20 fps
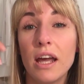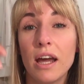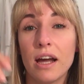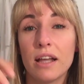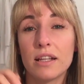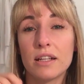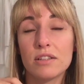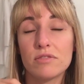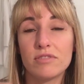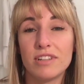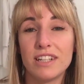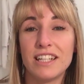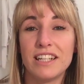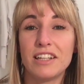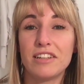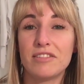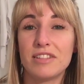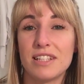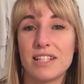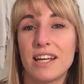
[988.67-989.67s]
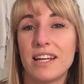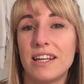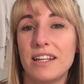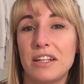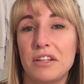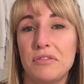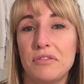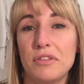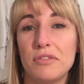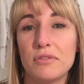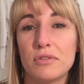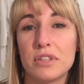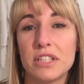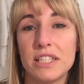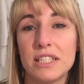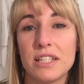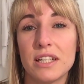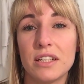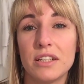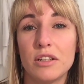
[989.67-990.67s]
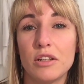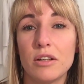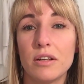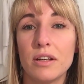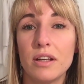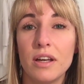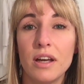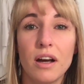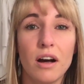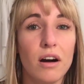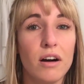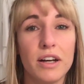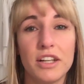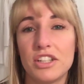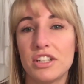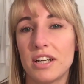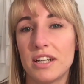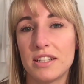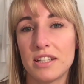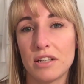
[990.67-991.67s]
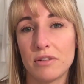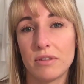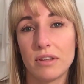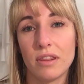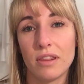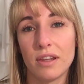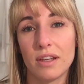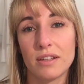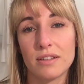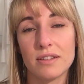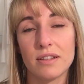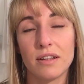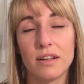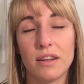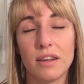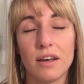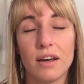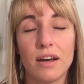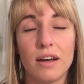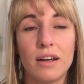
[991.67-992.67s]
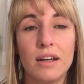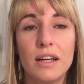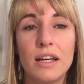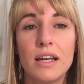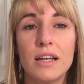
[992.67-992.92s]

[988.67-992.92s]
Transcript: and that's really irritating if you've already done your eyeshadow and things like that.